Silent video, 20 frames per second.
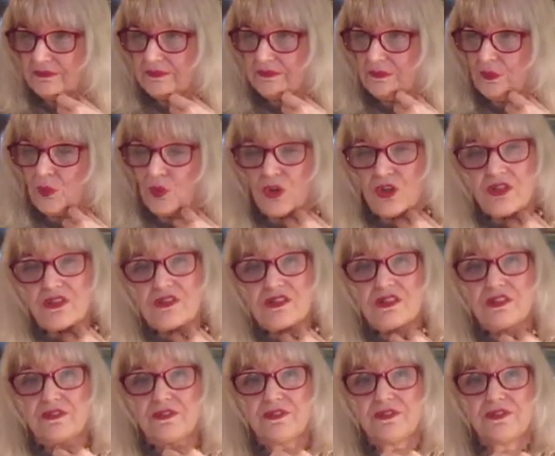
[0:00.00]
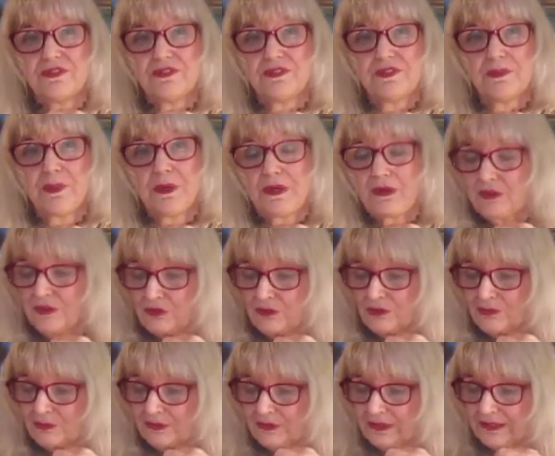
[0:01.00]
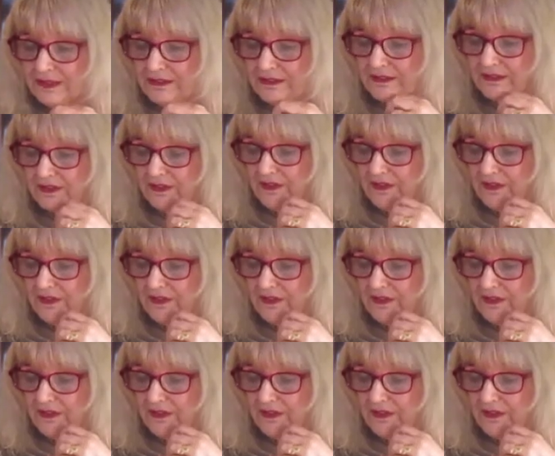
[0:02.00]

works of the paranormal that